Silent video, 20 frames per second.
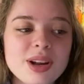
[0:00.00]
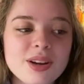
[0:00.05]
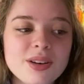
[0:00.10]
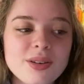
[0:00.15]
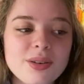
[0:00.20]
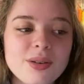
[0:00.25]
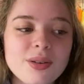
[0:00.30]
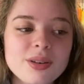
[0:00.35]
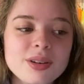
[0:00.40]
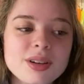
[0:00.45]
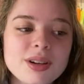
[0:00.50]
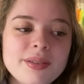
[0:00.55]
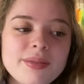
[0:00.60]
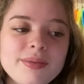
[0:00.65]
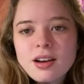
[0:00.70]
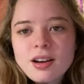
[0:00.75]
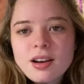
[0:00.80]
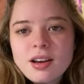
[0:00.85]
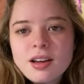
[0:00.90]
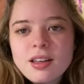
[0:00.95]
chord.
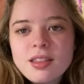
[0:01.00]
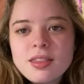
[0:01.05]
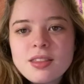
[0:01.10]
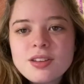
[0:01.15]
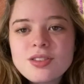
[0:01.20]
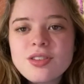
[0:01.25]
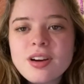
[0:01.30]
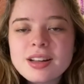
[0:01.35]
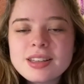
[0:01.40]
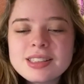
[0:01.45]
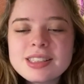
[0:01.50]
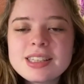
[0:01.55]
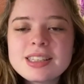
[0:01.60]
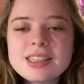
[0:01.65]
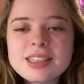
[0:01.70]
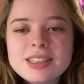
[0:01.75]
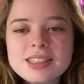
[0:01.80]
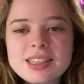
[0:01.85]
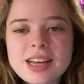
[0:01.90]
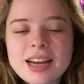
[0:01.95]
The
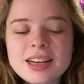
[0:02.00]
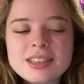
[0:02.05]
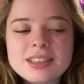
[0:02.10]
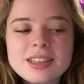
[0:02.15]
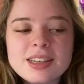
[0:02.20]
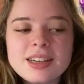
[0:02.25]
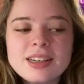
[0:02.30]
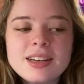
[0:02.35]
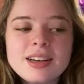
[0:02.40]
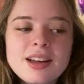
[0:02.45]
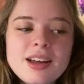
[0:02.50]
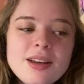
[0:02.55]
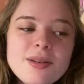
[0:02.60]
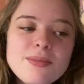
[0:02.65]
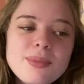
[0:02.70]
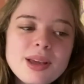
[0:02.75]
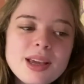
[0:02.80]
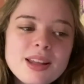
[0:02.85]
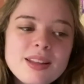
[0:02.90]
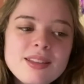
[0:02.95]
transition section
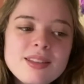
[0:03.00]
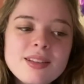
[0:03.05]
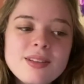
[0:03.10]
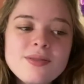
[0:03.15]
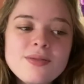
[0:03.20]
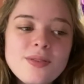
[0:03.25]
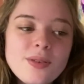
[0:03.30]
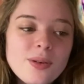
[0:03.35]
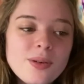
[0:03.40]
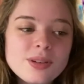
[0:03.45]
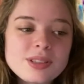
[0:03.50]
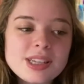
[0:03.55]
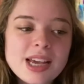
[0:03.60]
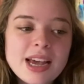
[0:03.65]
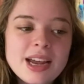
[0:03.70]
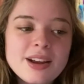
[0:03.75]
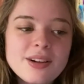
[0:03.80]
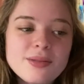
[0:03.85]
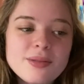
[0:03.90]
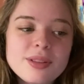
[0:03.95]
begins in
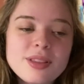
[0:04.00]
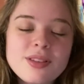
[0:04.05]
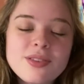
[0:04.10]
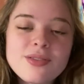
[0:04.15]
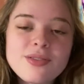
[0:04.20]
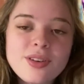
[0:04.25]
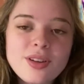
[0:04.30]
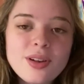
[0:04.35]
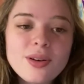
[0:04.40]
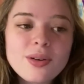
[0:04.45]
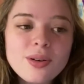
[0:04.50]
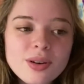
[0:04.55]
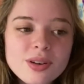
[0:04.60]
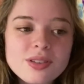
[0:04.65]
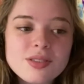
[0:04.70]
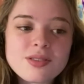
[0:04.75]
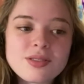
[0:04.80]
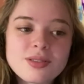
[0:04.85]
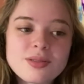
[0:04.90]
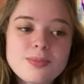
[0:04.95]
forte with the full
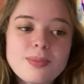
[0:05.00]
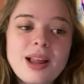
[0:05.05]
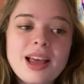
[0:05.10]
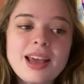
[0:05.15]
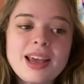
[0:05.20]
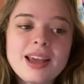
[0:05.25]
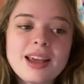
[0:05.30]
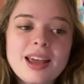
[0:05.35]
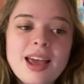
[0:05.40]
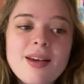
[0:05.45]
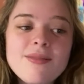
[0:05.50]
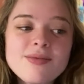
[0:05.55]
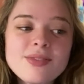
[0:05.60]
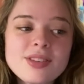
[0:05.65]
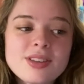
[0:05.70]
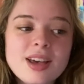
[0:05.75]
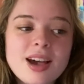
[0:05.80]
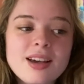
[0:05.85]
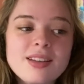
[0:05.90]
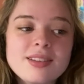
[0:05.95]
orchestra playing,
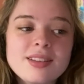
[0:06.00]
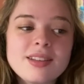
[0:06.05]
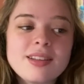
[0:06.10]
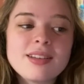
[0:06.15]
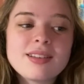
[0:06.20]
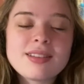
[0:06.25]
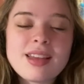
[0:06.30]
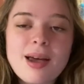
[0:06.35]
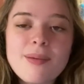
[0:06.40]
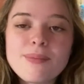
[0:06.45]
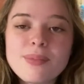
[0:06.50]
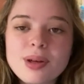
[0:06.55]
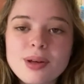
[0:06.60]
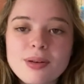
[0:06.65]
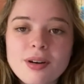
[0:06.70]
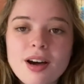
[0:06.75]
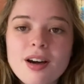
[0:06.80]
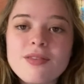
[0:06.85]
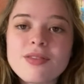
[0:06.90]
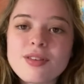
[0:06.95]
emphasising the
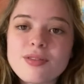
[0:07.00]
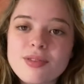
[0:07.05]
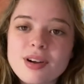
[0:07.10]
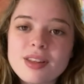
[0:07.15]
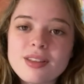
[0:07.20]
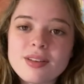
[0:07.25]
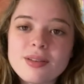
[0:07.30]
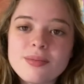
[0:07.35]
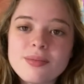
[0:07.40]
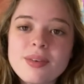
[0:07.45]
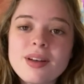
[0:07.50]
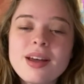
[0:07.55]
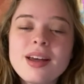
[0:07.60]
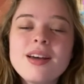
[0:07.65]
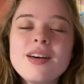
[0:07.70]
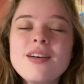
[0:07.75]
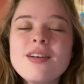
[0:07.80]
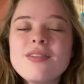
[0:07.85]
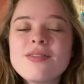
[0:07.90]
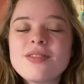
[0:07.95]
stamping of the rhythm
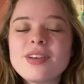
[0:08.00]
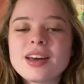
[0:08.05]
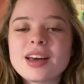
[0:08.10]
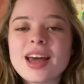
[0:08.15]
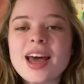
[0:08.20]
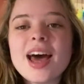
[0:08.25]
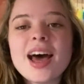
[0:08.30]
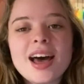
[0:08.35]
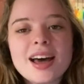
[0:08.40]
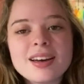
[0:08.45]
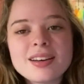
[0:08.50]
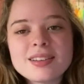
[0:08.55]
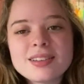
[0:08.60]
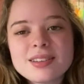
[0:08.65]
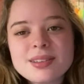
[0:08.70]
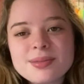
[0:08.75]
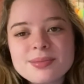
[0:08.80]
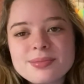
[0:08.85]
figure X.